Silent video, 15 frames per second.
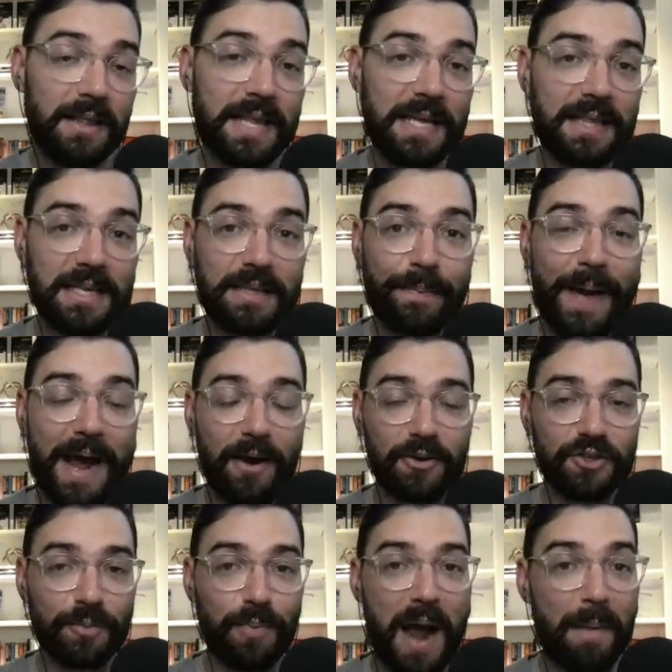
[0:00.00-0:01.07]
they think the
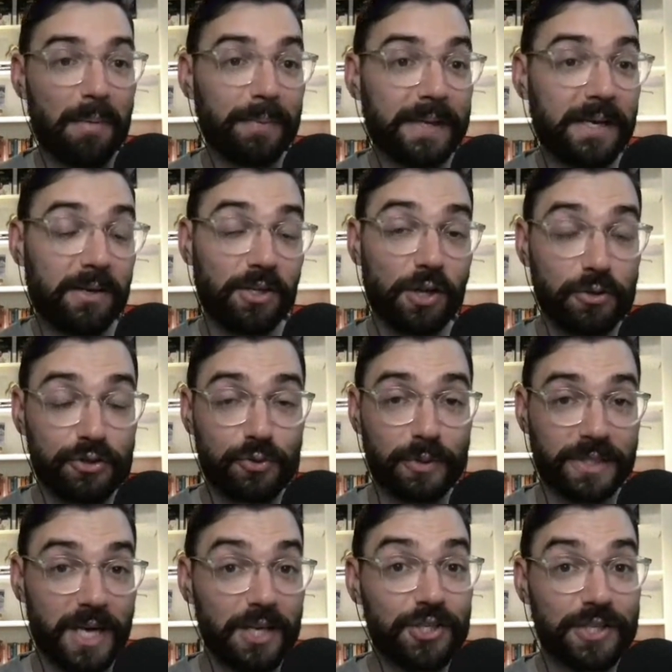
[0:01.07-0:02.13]
Packers are probably close to a
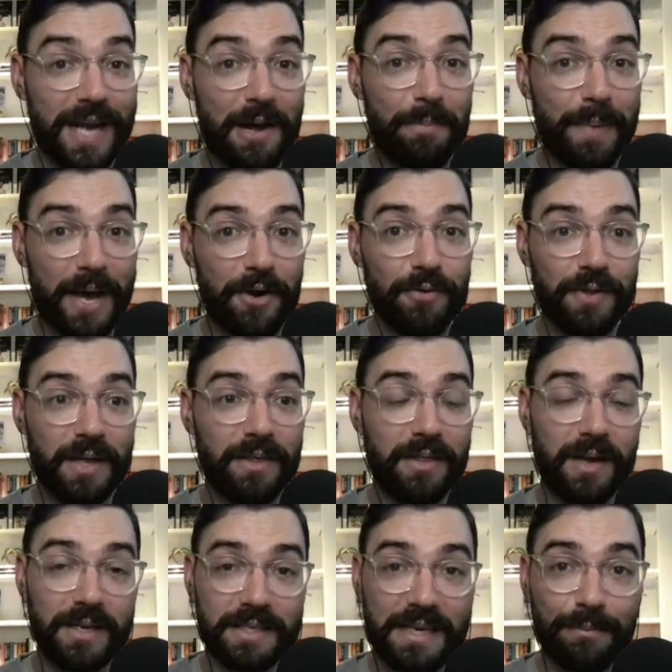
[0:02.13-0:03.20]
touchdown better than
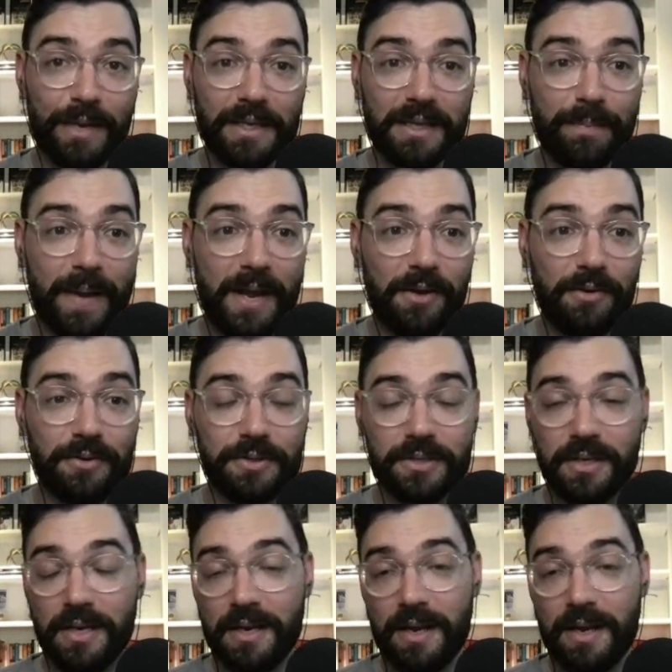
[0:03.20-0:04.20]
a team like the Bengals.